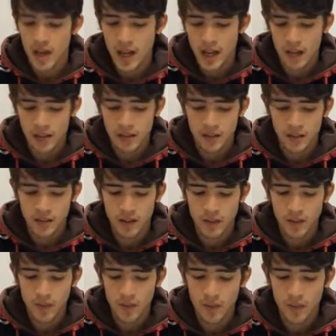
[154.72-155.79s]
and they
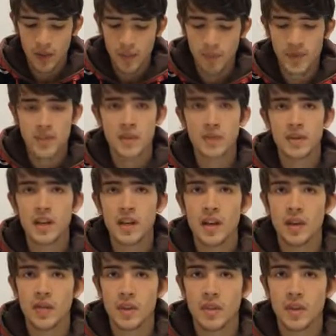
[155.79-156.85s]
formed a precipitate
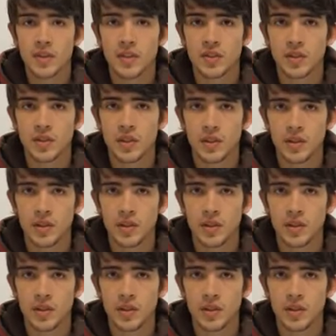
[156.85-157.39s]
on the mixture.